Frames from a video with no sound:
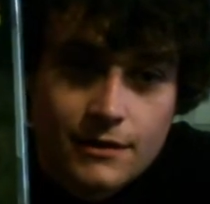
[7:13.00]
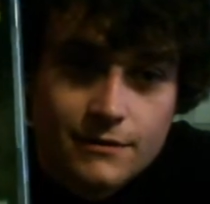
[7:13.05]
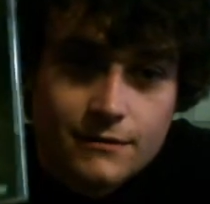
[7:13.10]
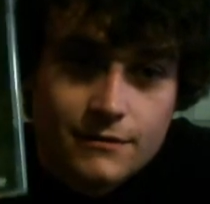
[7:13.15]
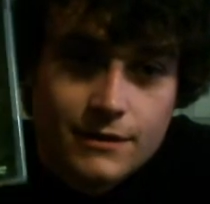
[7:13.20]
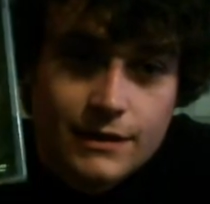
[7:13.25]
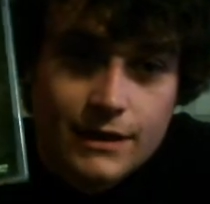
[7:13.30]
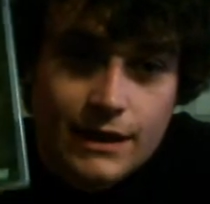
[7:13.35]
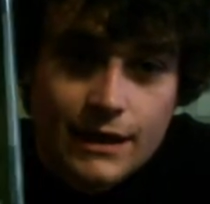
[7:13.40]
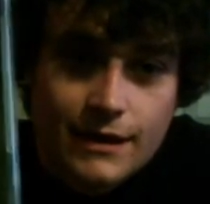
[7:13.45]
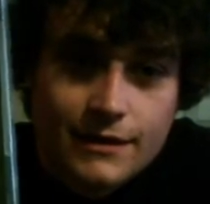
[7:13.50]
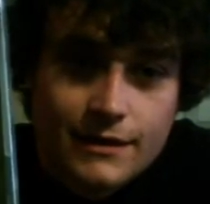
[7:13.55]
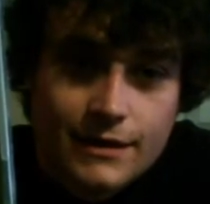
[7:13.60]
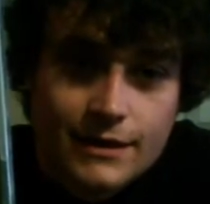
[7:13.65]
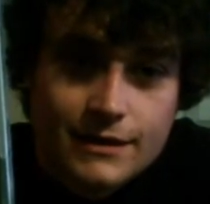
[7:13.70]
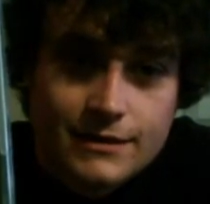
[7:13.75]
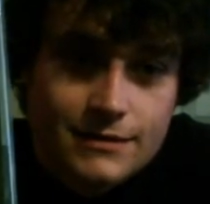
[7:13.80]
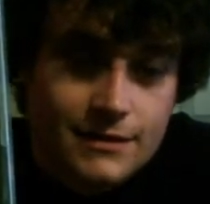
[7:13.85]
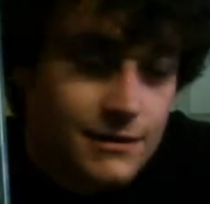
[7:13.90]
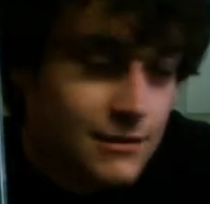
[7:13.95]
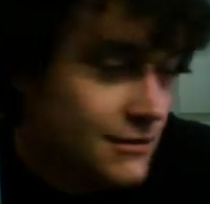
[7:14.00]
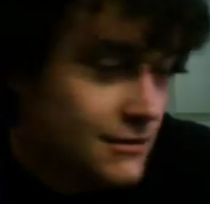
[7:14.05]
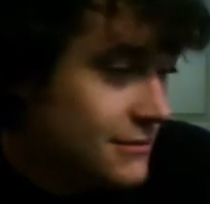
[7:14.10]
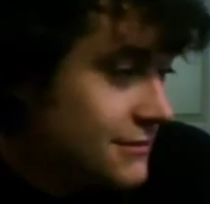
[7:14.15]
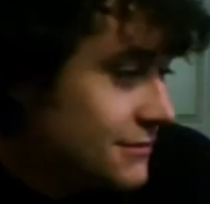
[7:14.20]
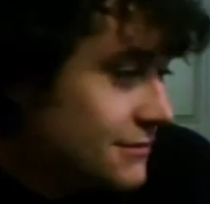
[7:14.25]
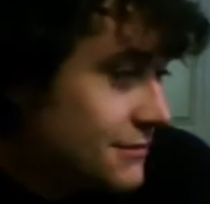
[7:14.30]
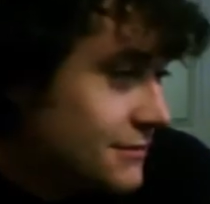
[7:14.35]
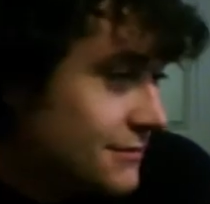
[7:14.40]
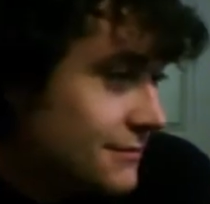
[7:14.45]
Hell yeah.
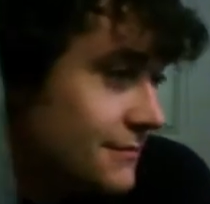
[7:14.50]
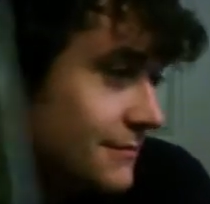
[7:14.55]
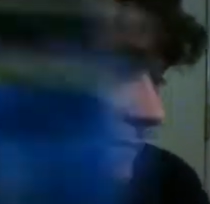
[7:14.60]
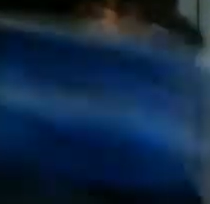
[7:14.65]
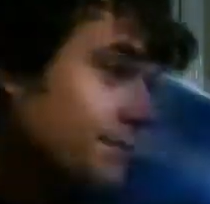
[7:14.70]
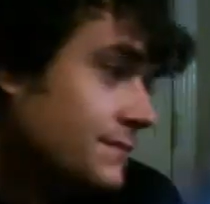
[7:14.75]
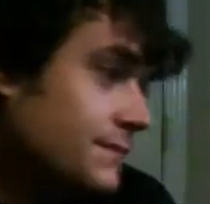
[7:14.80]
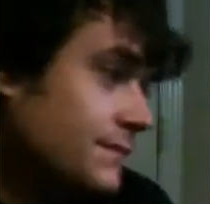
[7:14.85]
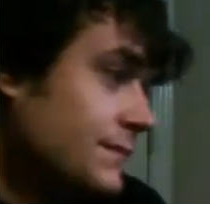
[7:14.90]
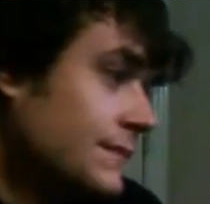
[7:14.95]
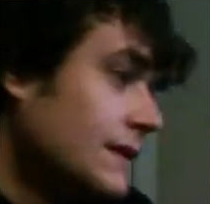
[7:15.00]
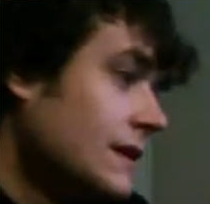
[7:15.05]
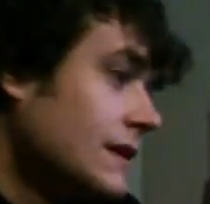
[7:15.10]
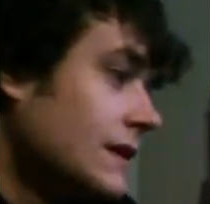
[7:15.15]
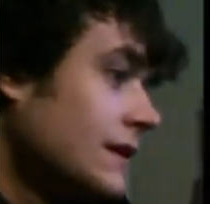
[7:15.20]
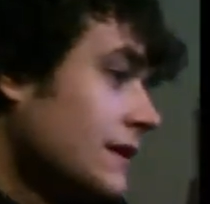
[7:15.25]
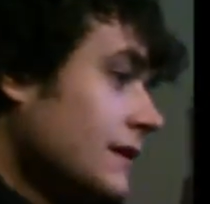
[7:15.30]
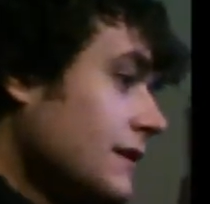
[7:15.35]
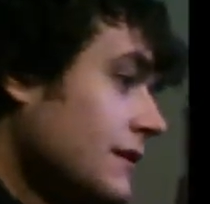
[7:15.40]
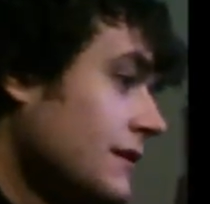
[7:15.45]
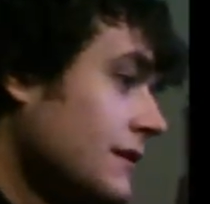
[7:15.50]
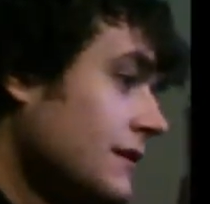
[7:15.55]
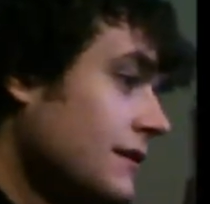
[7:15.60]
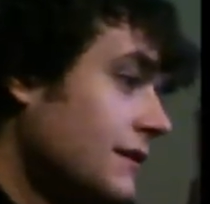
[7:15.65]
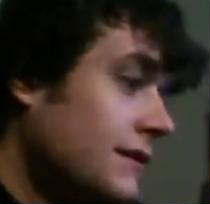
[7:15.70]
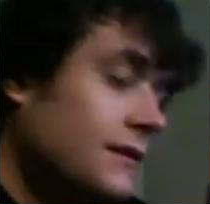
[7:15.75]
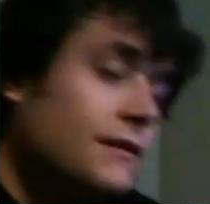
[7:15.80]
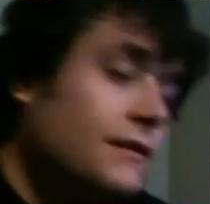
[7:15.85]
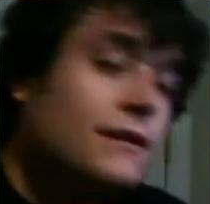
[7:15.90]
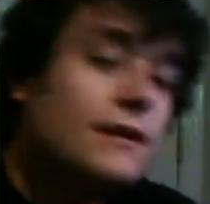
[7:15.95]
And
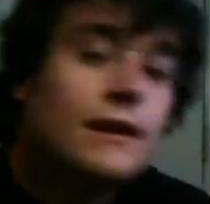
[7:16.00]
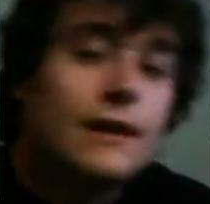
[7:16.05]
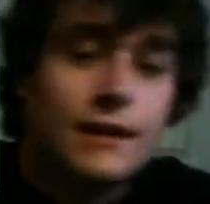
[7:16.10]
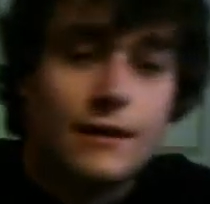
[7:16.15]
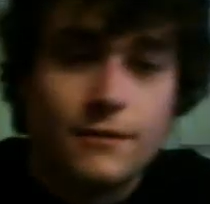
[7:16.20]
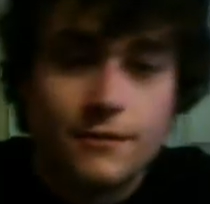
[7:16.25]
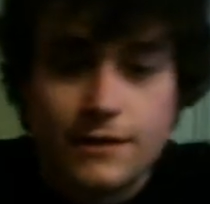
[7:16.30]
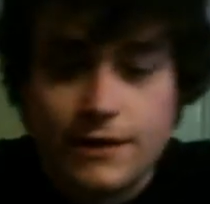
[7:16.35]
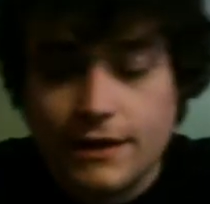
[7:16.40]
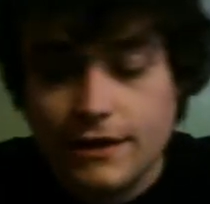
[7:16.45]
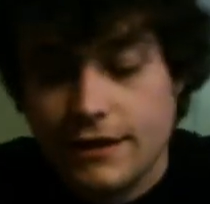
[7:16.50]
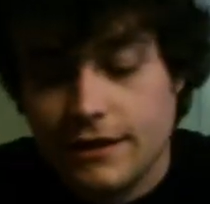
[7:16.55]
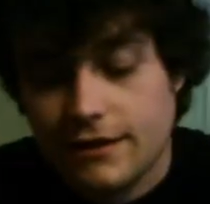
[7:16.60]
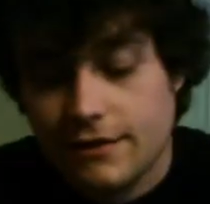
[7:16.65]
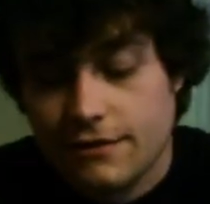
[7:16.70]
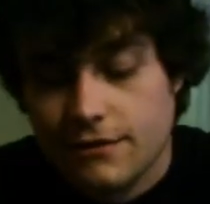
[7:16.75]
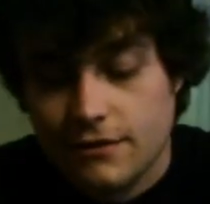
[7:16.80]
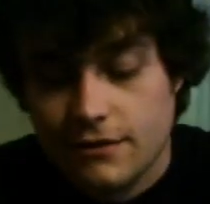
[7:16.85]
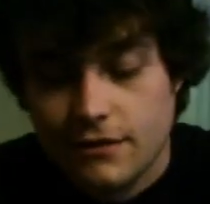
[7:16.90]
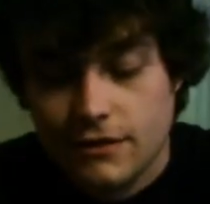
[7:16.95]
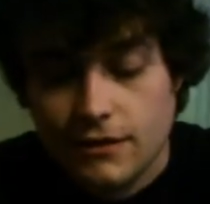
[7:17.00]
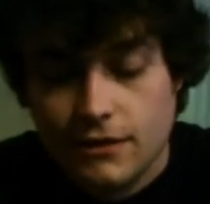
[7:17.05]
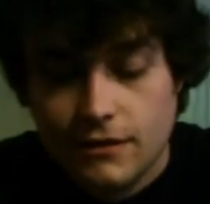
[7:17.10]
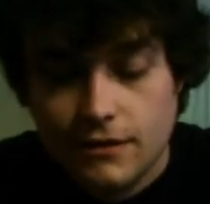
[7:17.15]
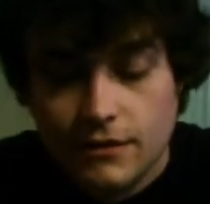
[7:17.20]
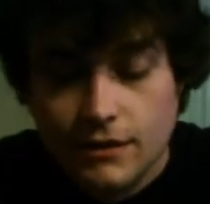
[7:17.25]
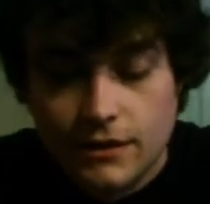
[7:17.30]
to just go ahead and complete